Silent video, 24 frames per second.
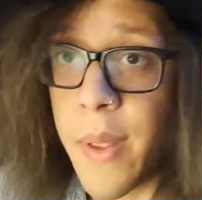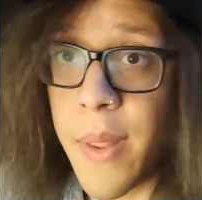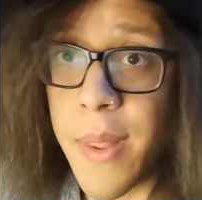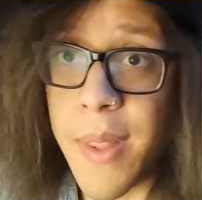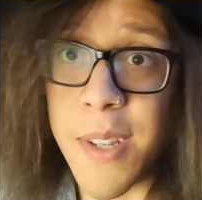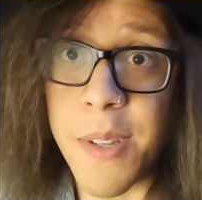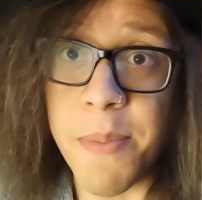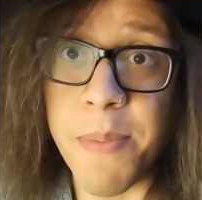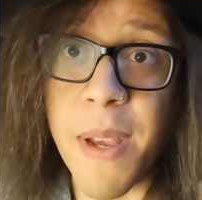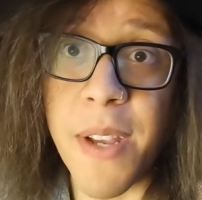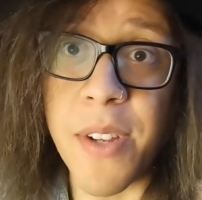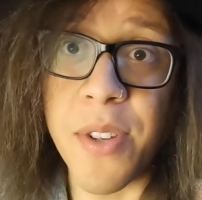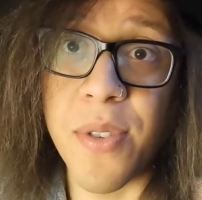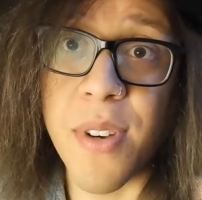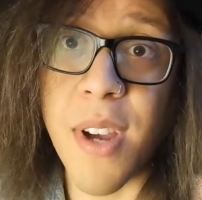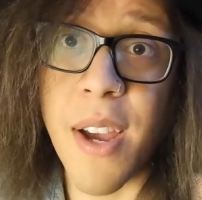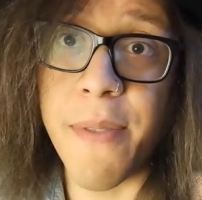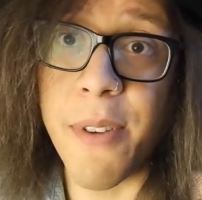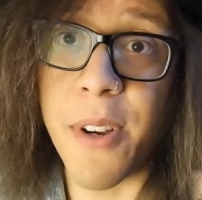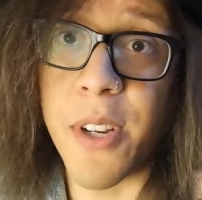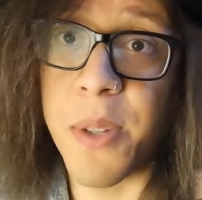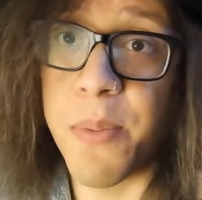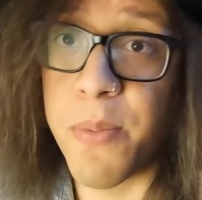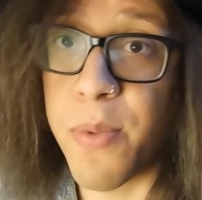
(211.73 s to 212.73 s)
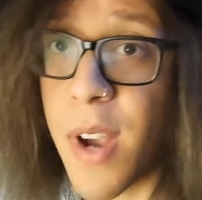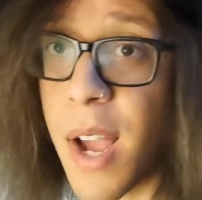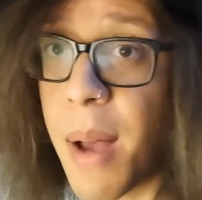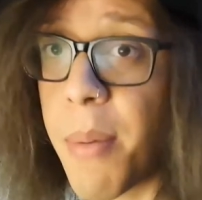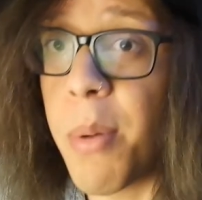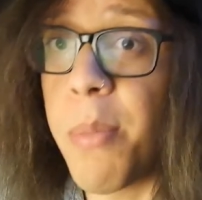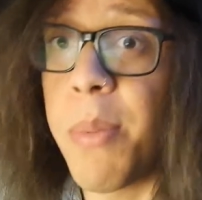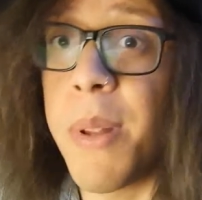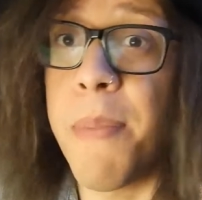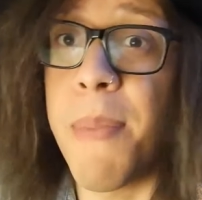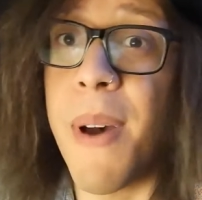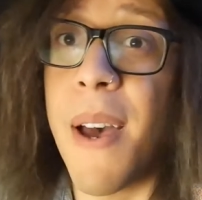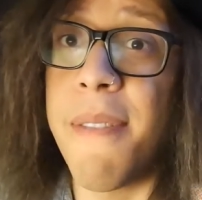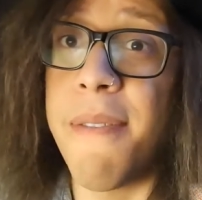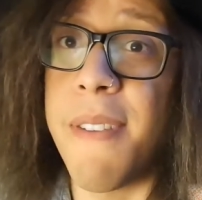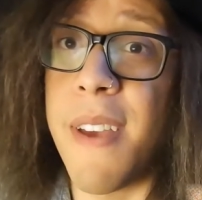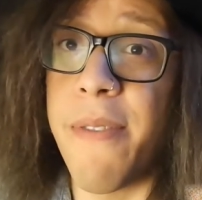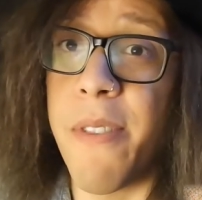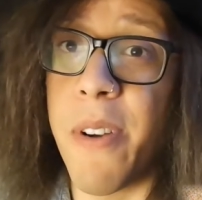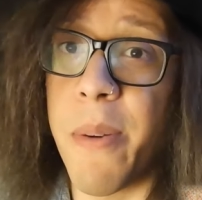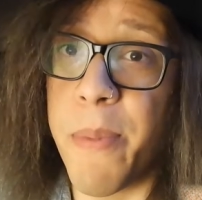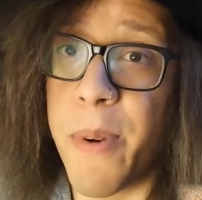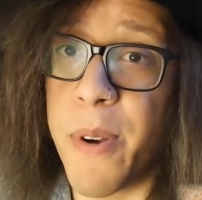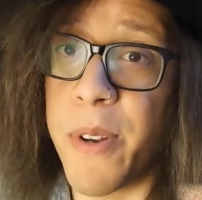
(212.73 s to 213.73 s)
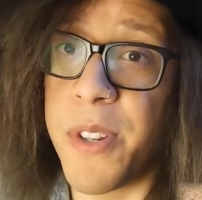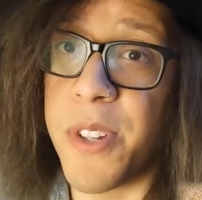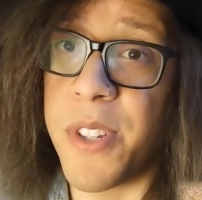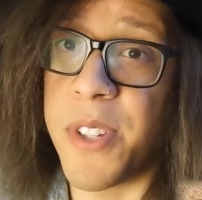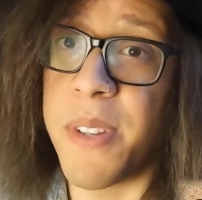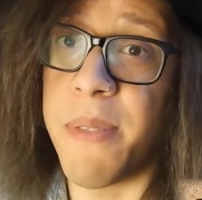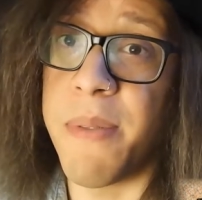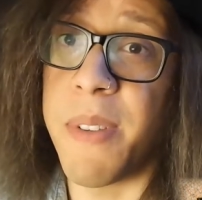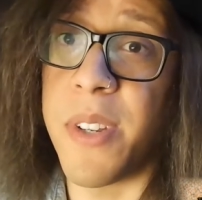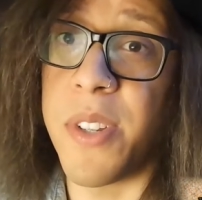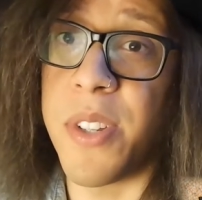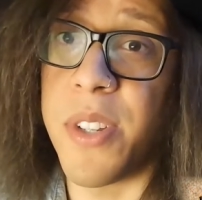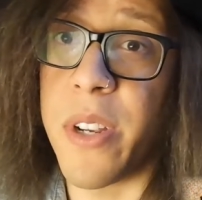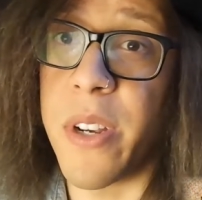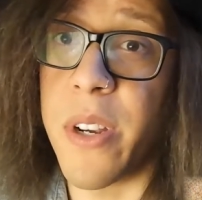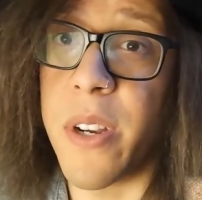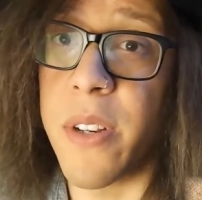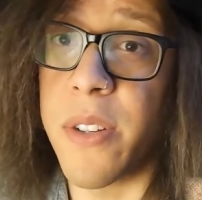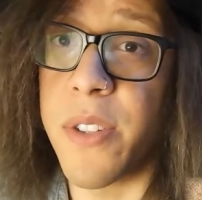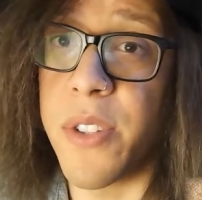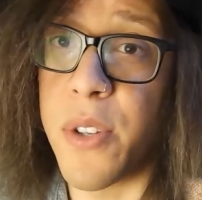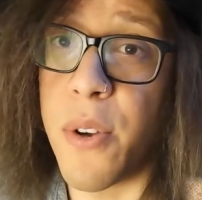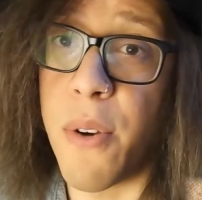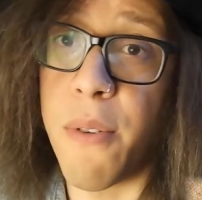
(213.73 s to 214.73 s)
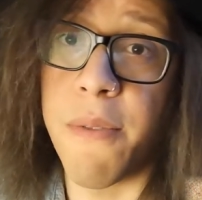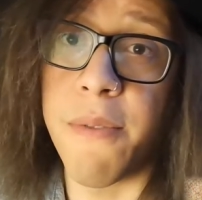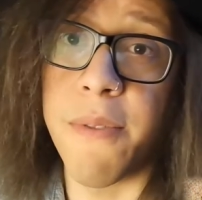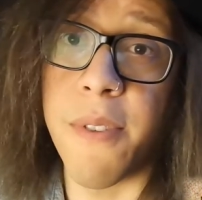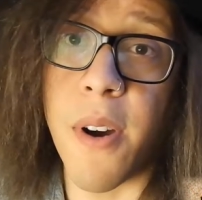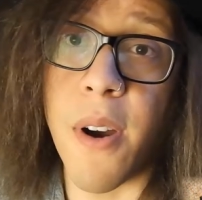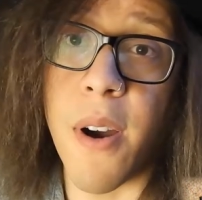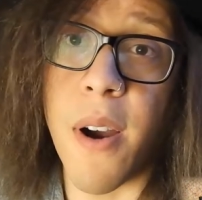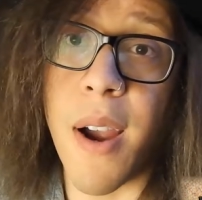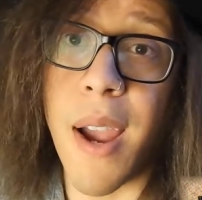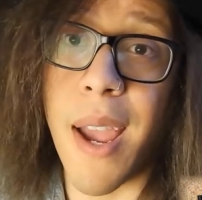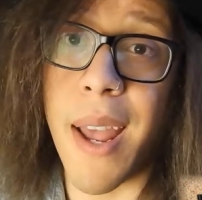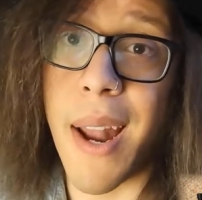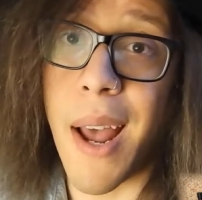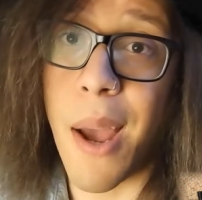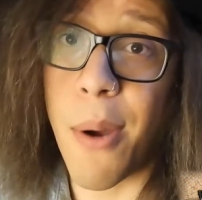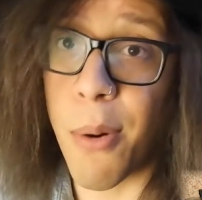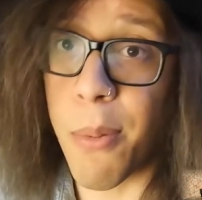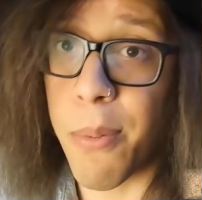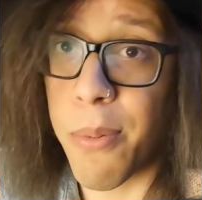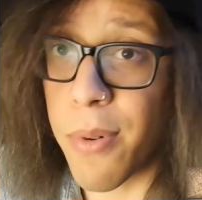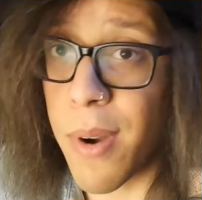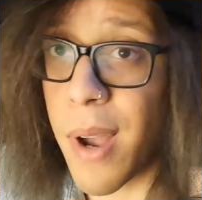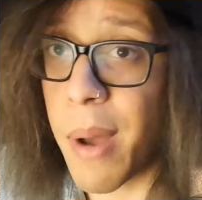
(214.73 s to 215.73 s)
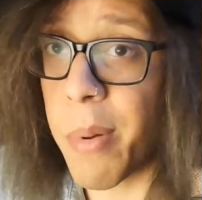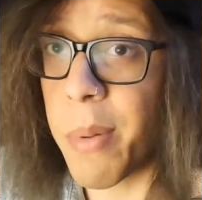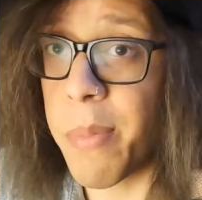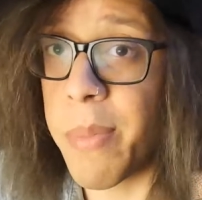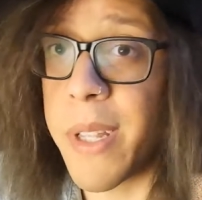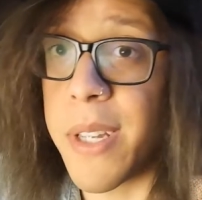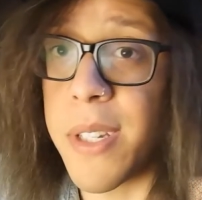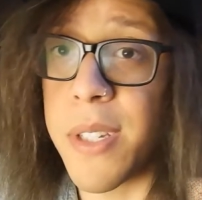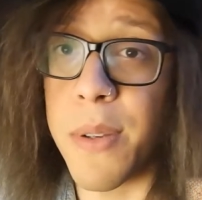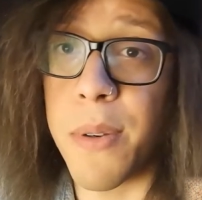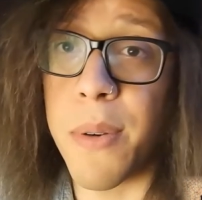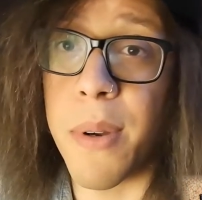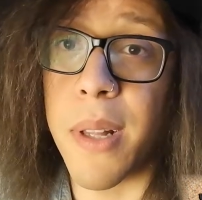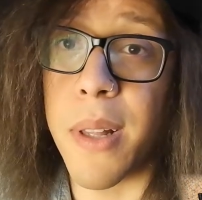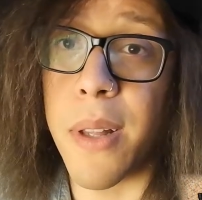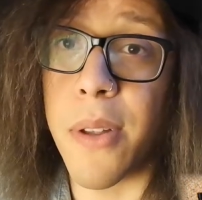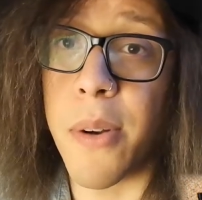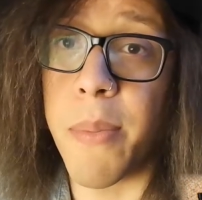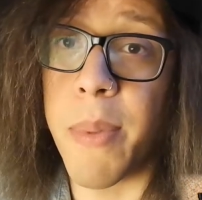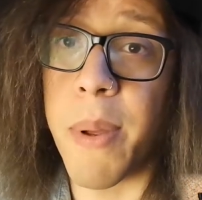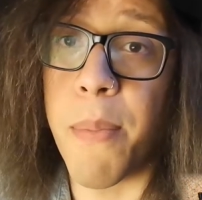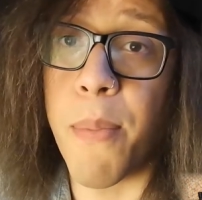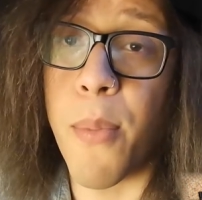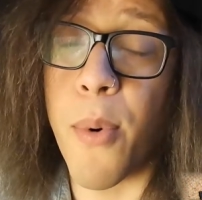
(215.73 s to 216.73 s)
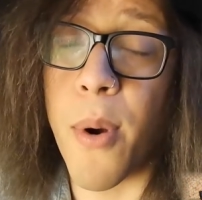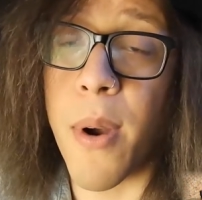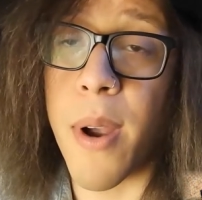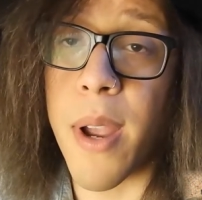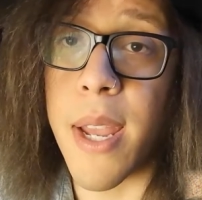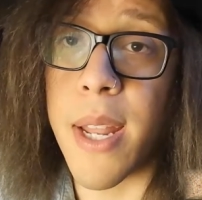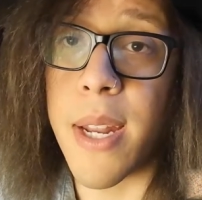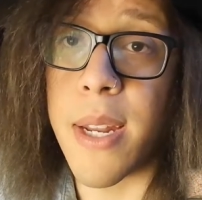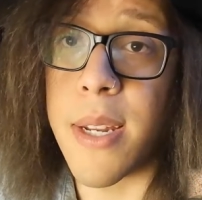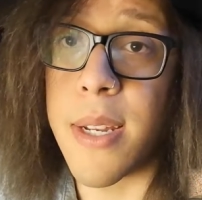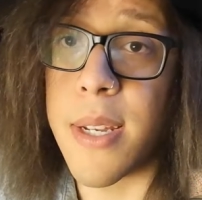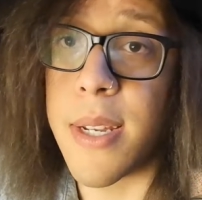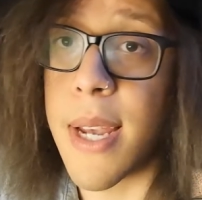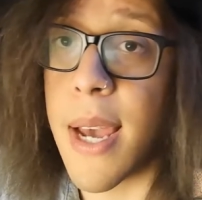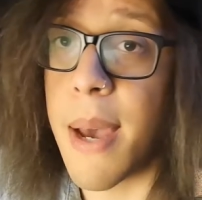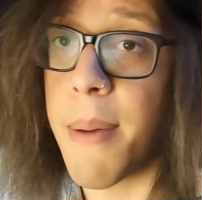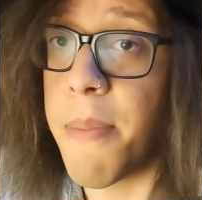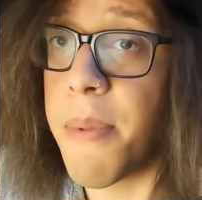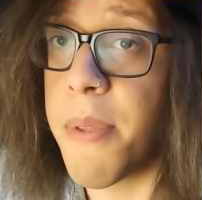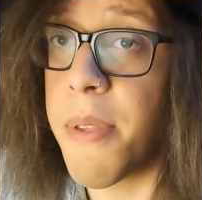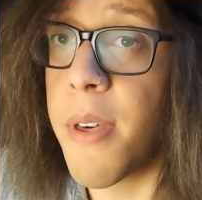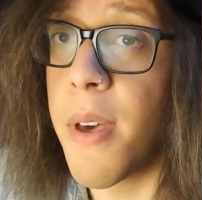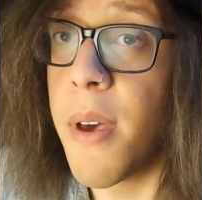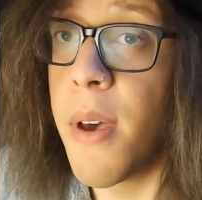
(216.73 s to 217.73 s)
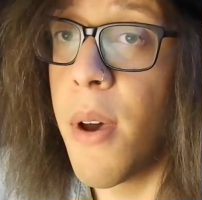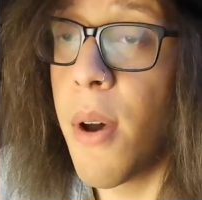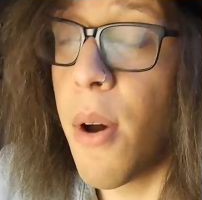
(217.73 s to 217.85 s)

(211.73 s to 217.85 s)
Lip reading: This bass driver is probably my favorite purchase of this year so far, and I will probably do a little bit more in depth